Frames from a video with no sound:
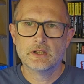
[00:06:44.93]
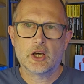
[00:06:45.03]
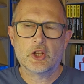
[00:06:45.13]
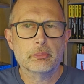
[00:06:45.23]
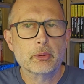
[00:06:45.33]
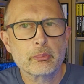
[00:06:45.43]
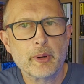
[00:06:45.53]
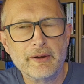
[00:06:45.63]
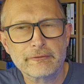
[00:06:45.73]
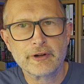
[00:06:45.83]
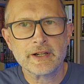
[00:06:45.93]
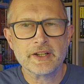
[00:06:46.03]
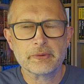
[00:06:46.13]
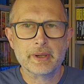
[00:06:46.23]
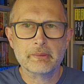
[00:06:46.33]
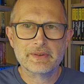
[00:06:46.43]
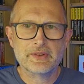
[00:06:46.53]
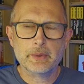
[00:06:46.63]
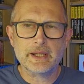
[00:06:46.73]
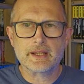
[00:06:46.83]
On the book buying front, it's been a busy
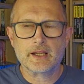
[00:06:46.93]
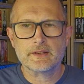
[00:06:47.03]
week.